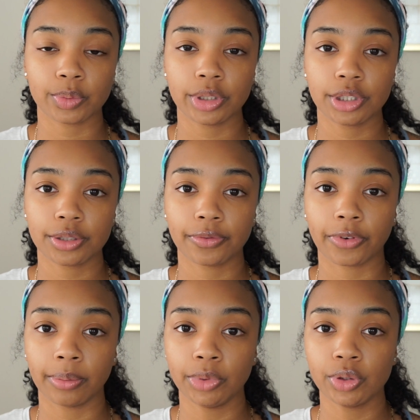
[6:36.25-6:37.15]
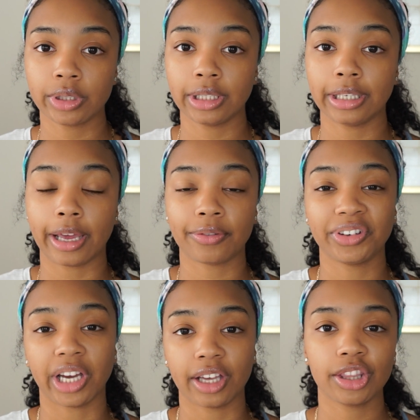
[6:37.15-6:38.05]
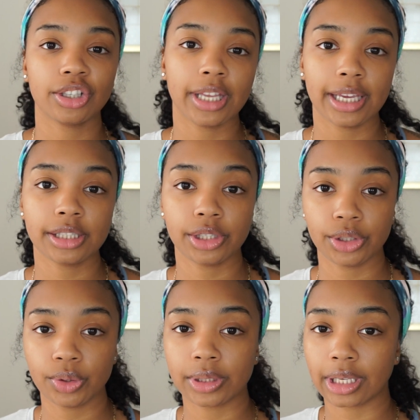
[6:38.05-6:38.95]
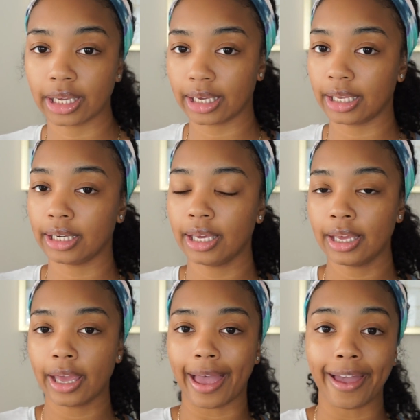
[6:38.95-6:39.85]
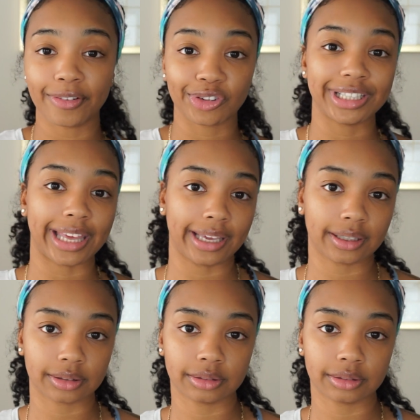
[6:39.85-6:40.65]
switched from using it every other day to using it every day,